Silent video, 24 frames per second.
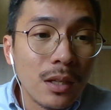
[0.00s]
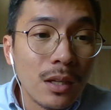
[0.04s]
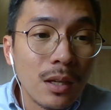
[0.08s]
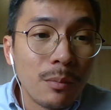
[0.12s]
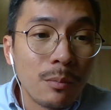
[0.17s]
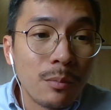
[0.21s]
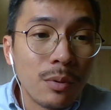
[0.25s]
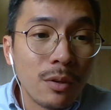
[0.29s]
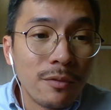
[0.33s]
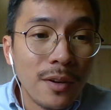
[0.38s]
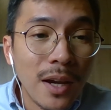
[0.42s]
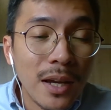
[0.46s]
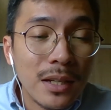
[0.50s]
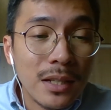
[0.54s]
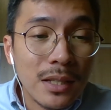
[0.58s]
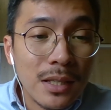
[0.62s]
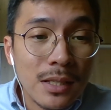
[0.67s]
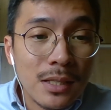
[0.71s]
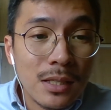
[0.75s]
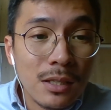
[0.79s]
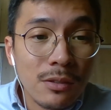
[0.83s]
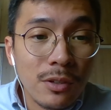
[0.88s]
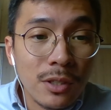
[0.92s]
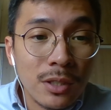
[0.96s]
Provide
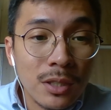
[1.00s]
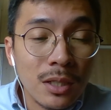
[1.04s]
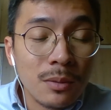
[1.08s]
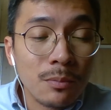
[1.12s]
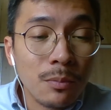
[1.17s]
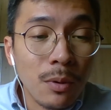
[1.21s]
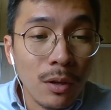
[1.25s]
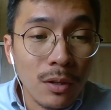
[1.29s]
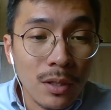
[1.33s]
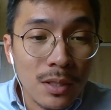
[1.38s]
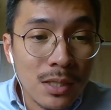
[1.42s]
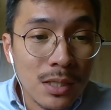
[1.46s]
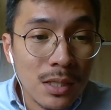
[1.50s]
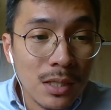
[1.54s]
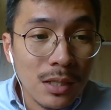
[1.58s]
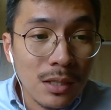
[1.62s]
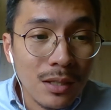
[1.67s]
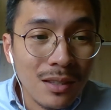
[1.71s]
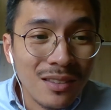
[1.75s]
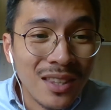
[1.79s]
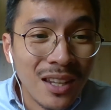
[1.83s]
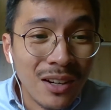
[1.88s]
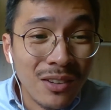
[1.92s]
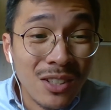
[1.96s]
easy return
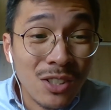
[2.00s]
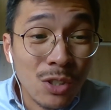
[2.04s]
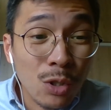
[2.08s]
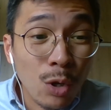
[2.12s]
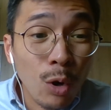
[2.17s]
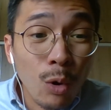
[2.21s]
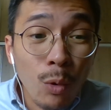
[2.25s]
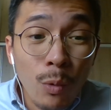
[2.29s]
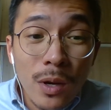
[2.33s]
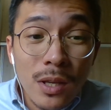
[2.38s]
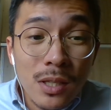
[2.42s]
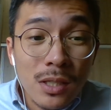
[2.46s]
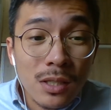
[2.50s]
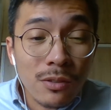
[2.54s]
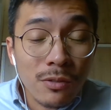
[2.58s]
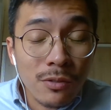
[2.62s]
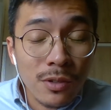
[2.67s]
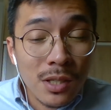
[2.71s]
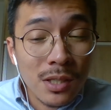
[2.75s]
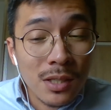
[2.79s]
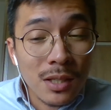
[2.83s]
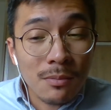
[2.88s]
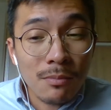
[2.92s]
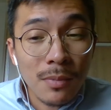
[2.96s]
policy. There is always a
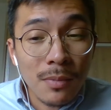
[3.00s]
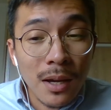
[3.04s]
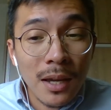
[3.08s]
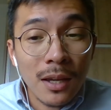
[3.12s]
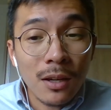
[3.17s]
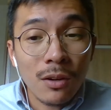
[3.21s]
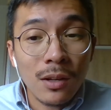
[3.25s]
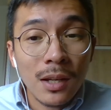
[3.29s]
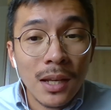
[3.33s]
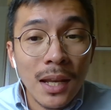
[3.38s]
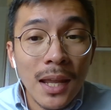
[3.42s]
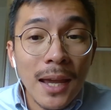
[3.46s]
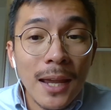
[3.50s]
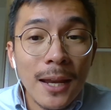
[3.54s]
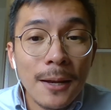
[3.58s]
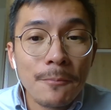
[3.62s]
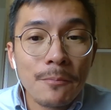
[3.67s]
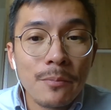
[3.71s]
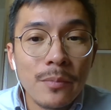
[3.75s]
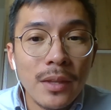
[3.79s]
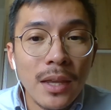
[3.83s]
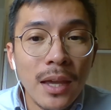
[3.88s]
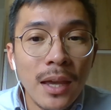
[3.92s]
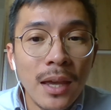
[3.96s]
risk in buying
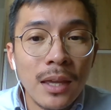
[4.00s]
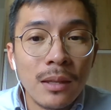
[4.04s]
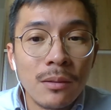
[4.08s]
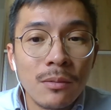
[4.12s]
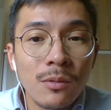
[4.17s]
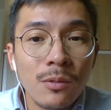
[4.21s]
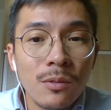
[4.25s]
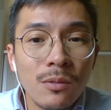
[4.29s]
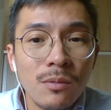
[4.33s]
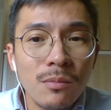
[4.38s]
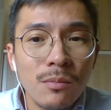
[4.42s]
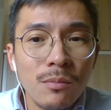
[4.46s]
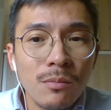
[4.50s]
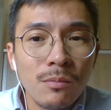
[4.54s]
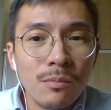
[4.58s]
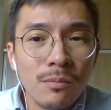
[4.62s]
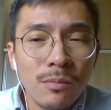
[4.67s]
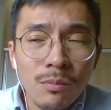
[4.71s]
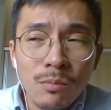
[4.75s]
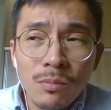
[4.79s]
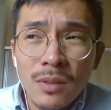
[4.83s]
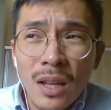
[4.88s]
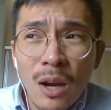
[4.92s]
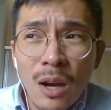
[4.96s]
online, and
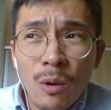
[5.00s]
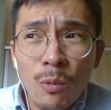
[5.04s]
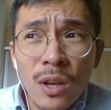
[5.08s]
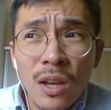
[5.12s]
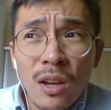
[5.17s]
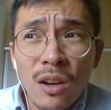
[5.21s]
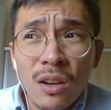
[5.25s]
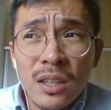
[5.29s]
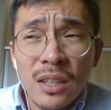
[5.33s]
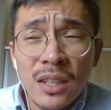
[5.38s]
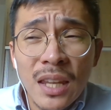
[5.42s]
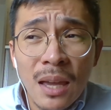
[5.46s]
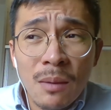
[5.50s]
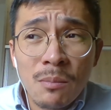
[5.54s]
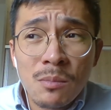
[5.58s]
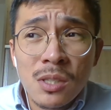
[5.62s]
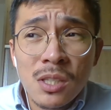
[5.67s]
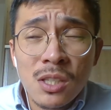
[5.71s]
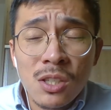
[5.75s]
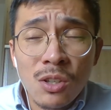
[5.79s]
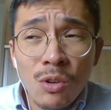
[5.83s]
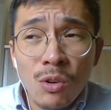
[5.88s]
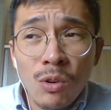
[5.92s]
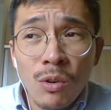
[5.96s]
now we're in
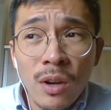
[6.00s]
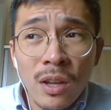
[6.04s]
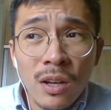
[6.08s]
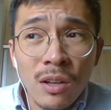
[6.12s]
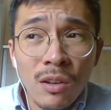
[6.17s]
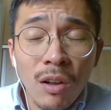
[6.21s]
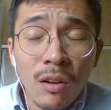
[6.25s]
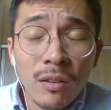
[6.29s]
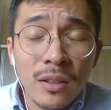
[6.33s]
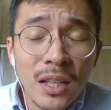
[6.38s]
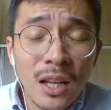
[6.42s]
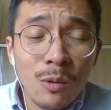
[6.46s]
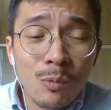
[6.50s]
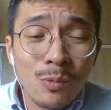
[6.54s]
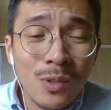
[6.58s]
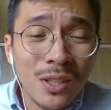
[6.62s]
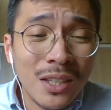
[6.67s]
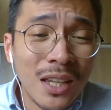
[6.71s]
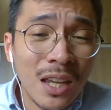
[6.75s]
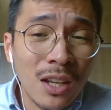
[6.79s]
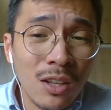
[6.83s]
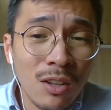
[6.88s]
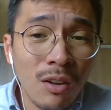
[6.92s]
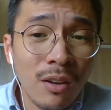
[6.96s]
MCO and lockdown, we
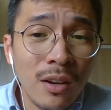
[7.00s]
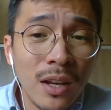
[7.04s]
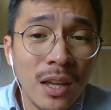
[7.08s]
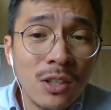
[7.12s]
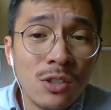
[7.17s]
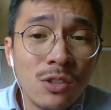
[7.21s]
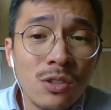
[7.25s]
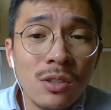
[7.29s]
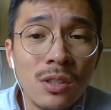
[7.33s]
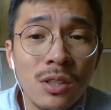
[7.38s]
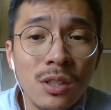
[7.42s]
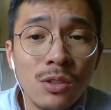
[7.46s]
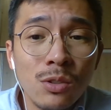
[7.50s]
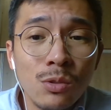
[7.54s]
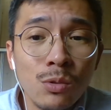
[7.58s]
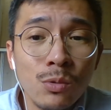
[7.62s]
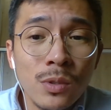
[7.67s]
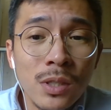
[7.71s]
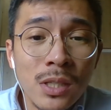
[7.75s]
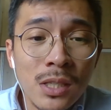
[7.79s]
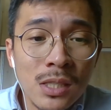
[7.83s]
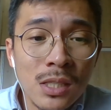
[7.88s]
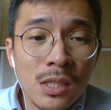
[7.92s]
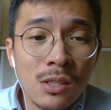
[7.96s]
cannot actually do
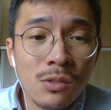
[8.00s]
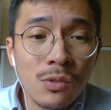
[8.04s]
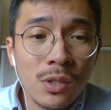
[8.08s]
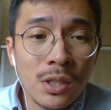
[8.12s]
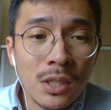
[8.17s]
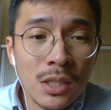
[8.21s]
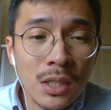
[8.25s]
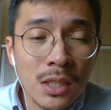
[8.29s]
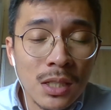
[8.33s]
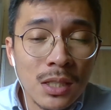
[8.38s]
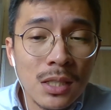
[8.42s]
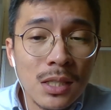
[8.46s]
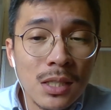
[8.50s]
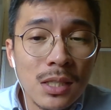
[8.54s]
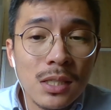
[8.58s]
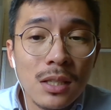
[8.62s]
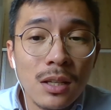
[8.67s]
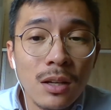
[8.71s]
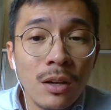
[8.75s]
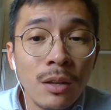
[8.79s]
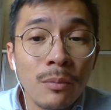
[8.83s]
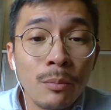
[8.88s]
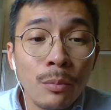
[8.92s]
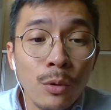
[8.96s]
easy returns
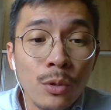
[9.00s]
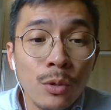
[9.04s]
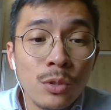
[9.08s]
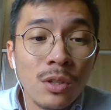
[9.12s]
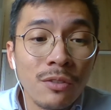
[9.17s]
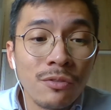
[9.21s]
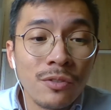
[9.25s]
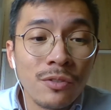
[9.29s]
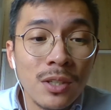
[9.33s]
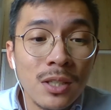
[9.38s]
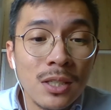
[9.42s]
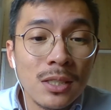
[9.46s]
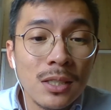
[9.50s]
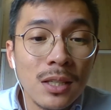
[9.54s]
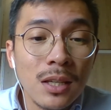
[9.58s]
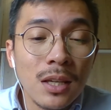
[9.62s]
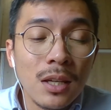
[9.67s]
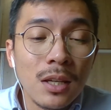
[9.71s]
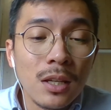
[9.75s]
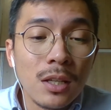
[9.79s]
on post office.